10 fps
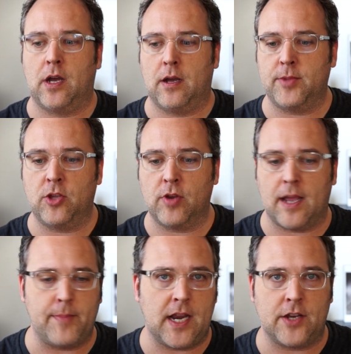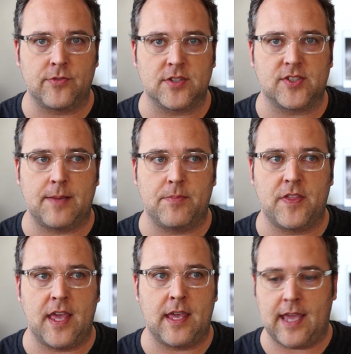Um, you and I may not do the same
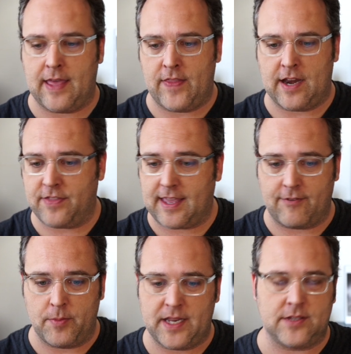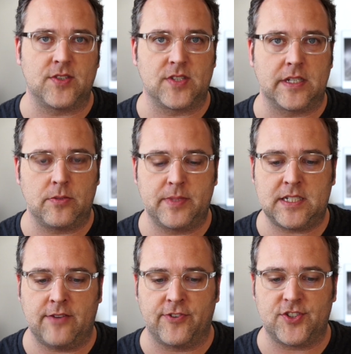thing, and then I think everybody else is a little
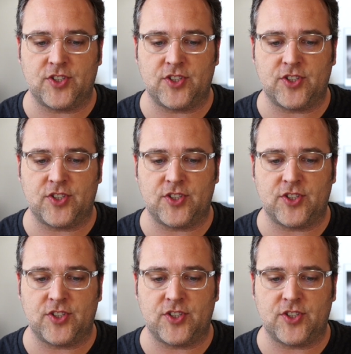bit different.